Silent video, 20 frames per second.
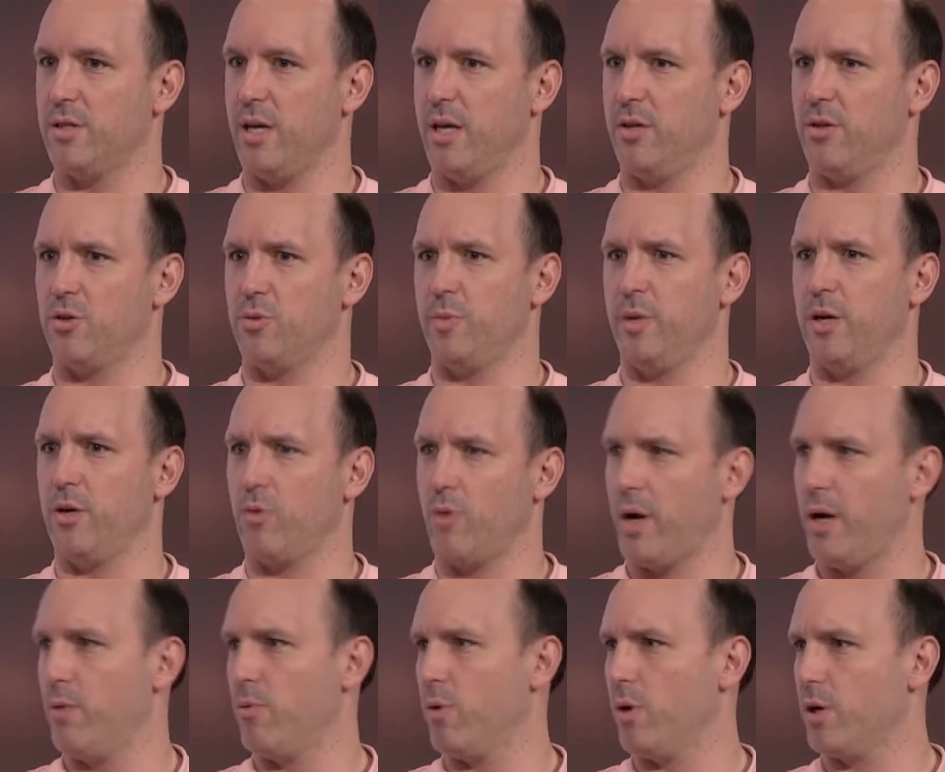and there's been
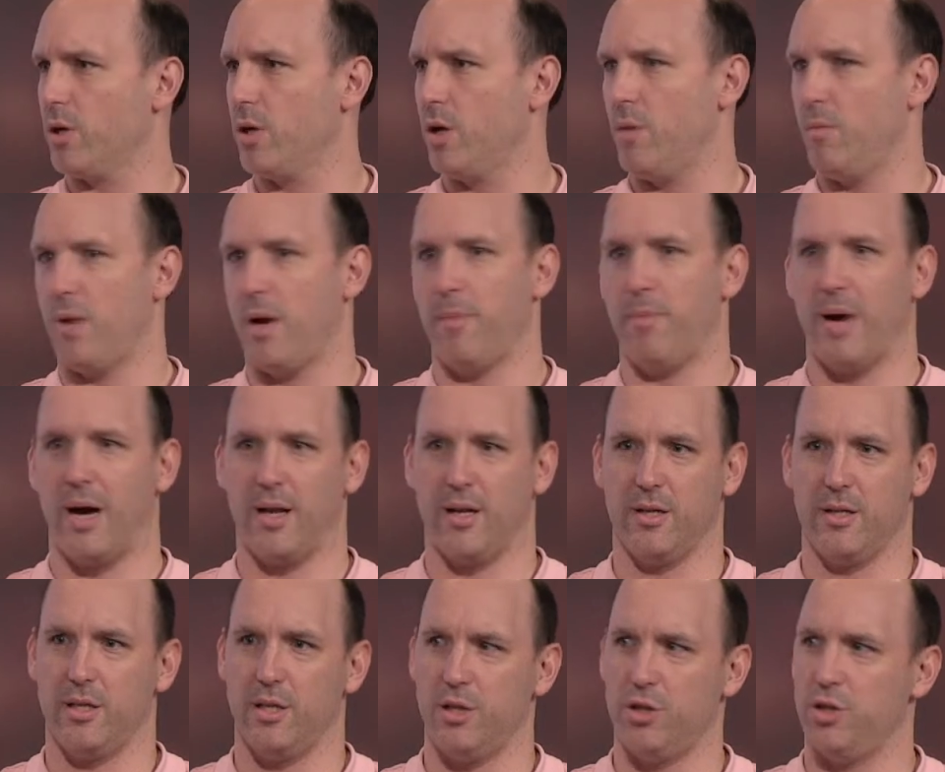great work done by
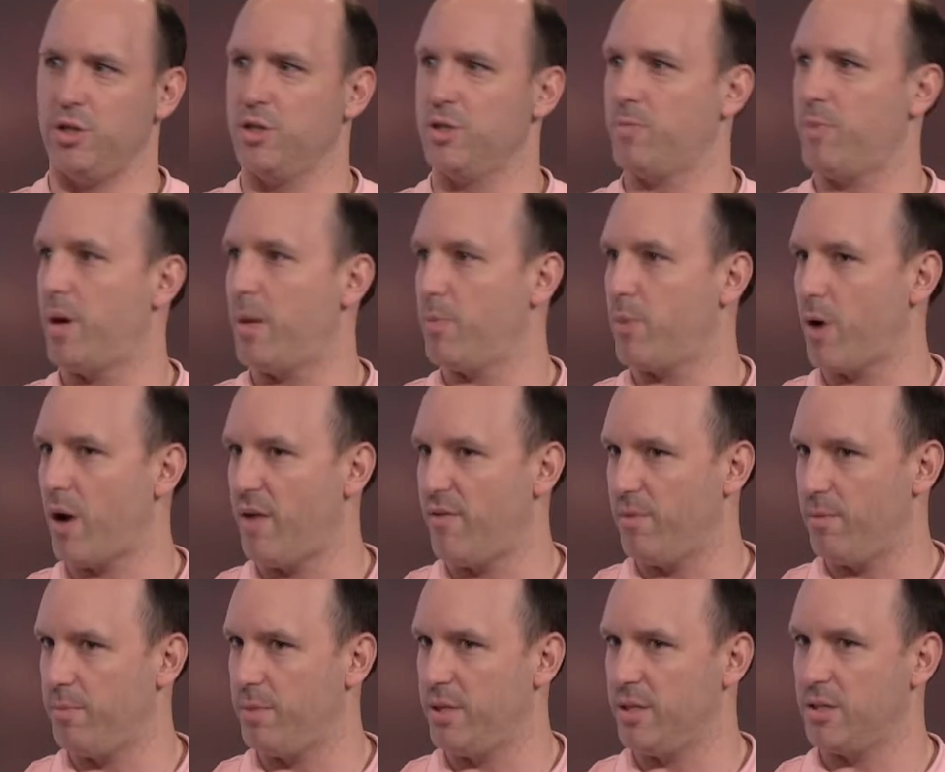politicians, by
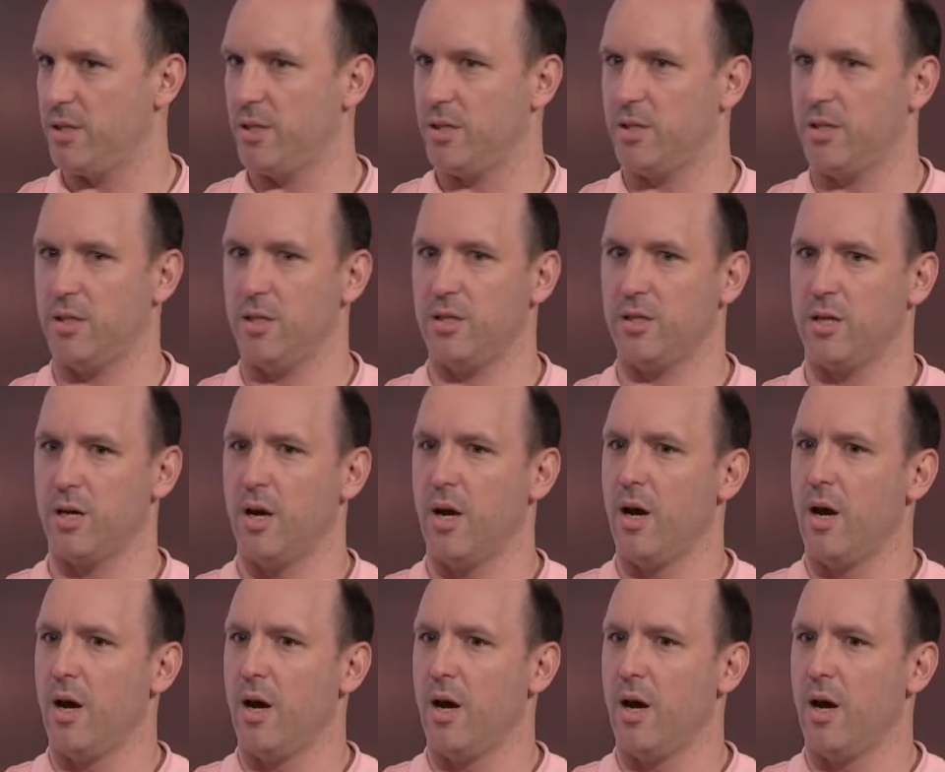private businesses,